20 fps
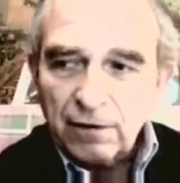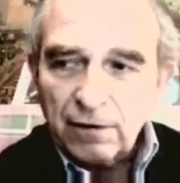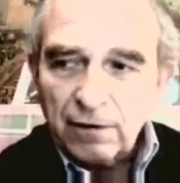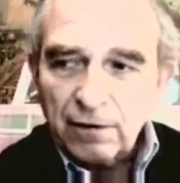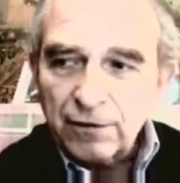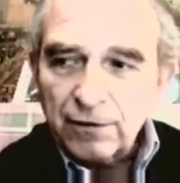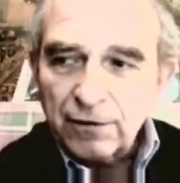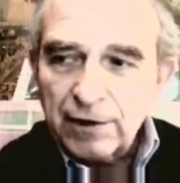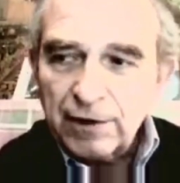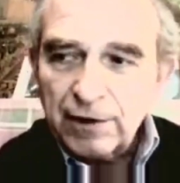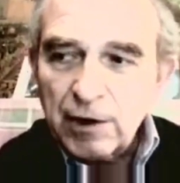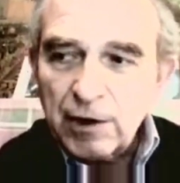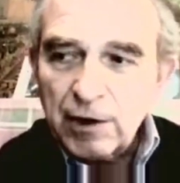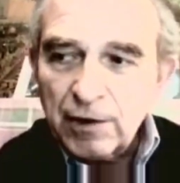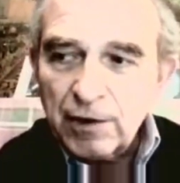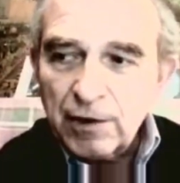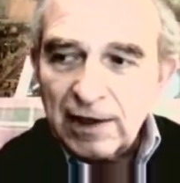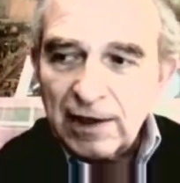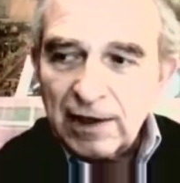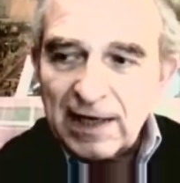
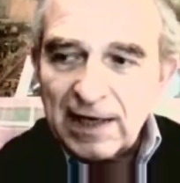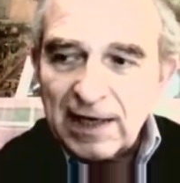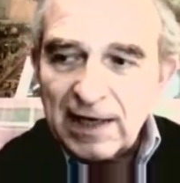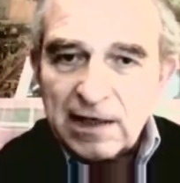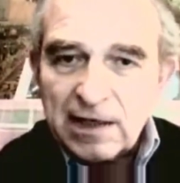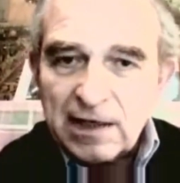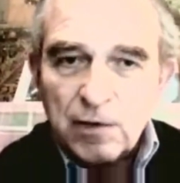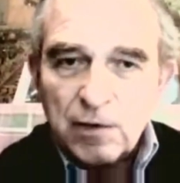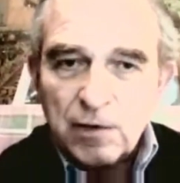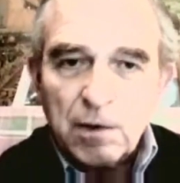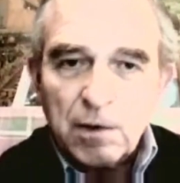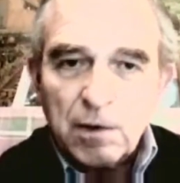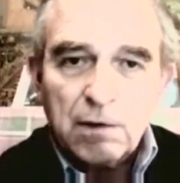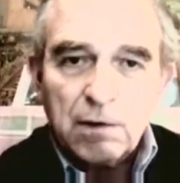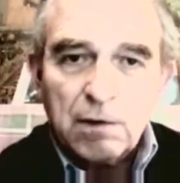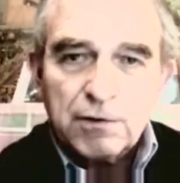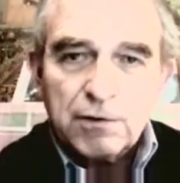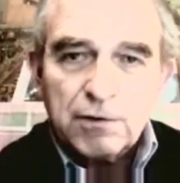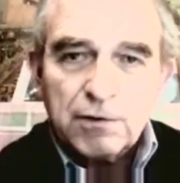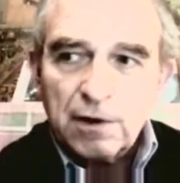the lady who
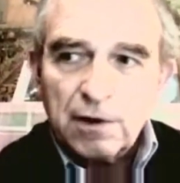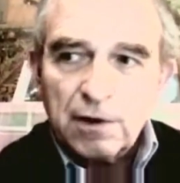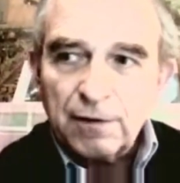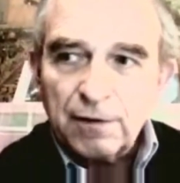owns